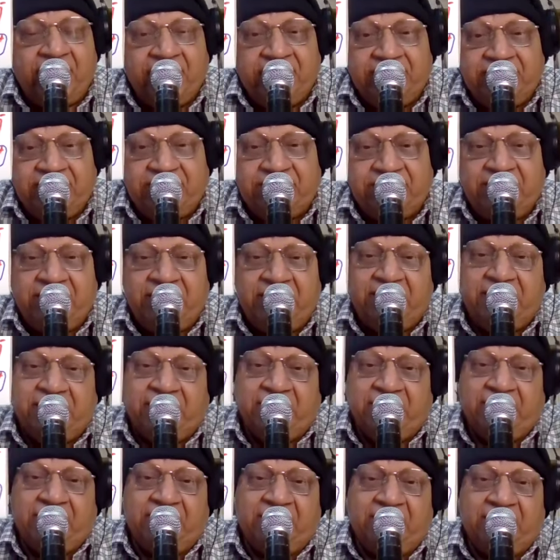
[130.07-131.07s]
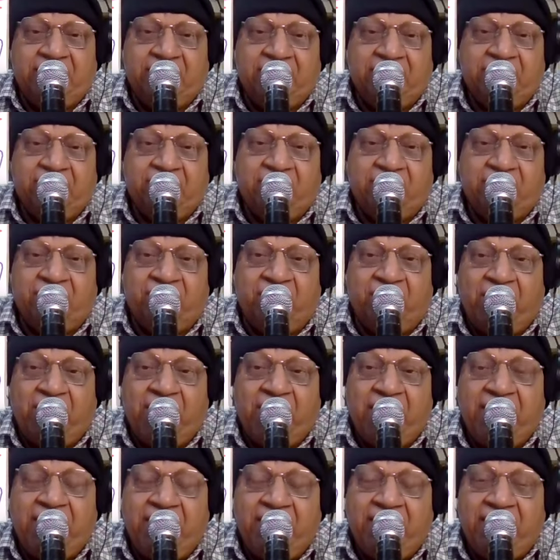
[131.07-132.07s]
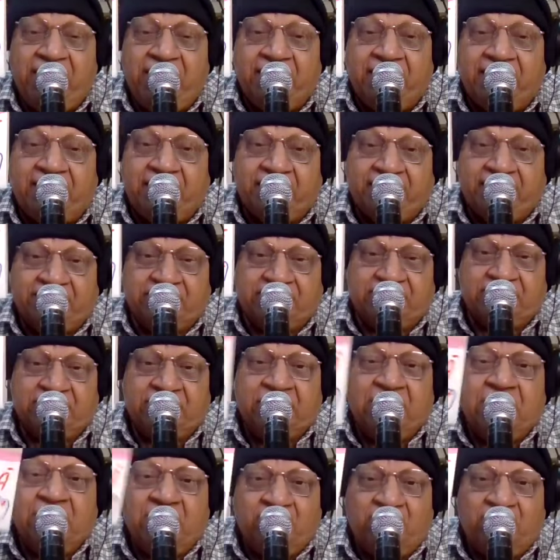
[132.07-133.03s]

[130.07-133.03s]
histidine, why it is,